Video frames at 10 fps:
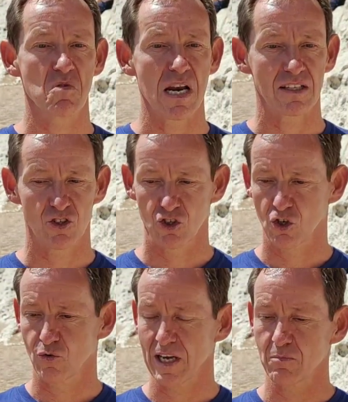let's
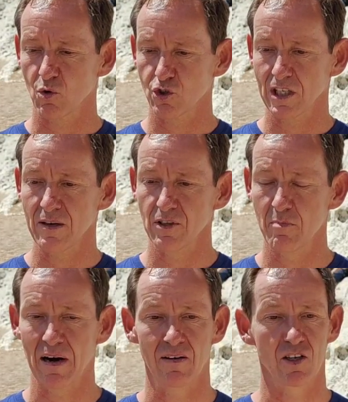create more
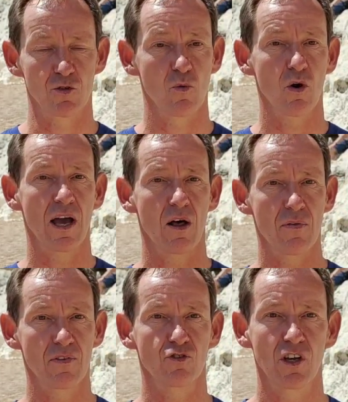safety barriers, more
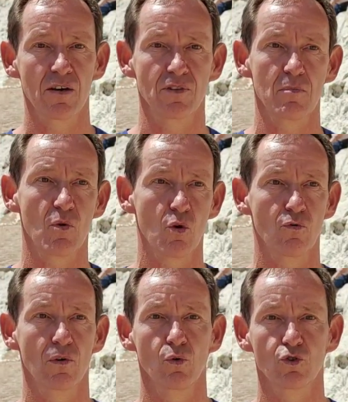health and safety, more
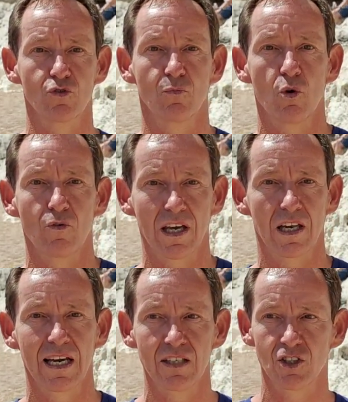rules, more
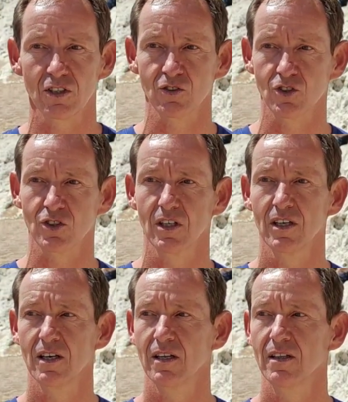regulations.
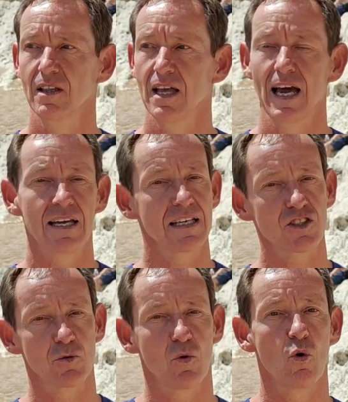And
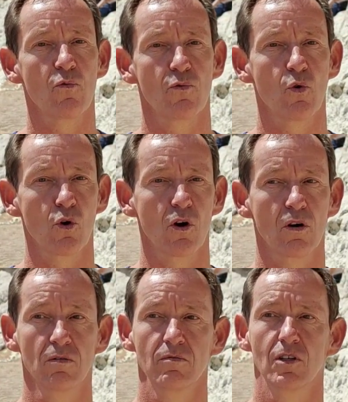yes, I'm all
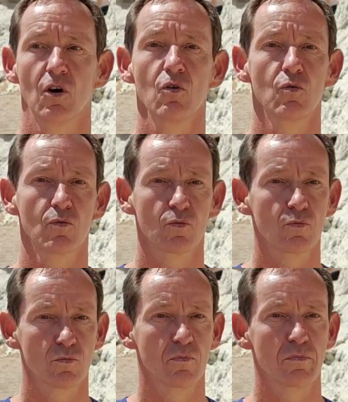for you know
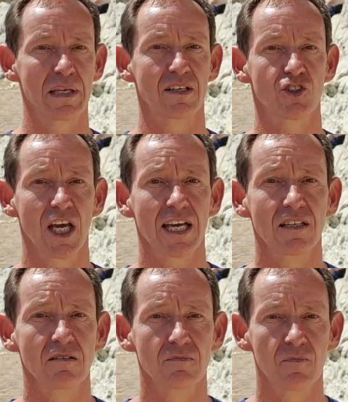being sane.